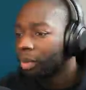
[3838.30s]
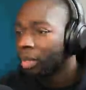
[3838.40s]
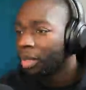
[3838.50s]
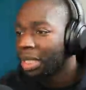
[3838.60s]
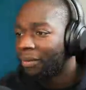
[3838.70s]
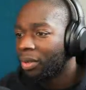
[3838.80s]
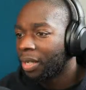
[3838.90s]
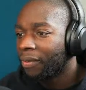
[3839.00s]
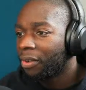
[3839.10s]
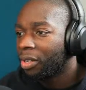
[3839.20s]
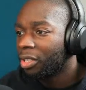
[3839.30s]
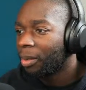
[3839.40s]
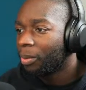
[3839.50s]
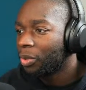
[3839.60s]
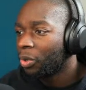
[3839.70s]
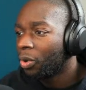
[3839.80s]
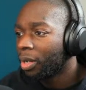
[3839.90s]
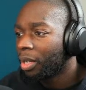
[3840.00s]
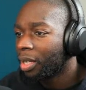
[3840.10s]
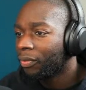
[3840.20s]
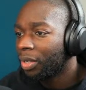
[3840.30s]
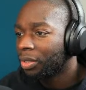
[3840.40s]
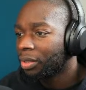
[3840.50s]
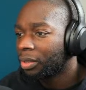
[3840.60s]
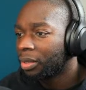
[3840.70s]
Let's have a look if there are any examples. So on click function.